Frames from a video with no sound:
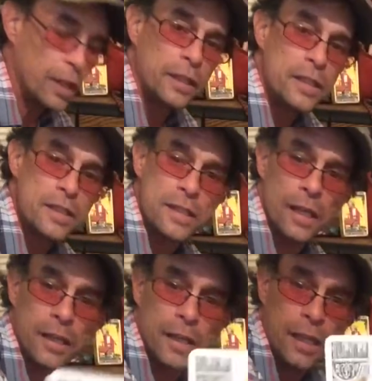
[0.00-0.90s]
like this
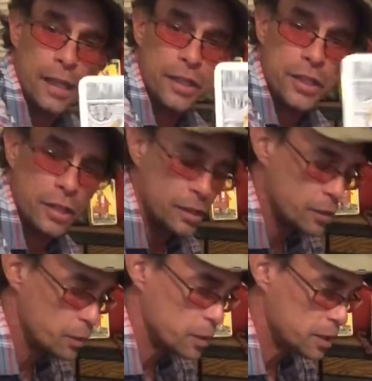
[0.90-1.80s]
dedication
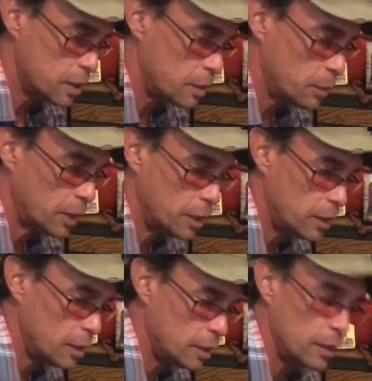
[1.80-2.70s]
is what's going to bring
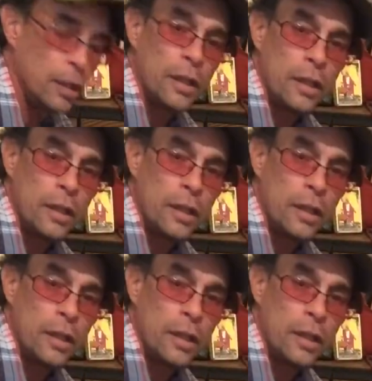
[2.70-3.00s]
on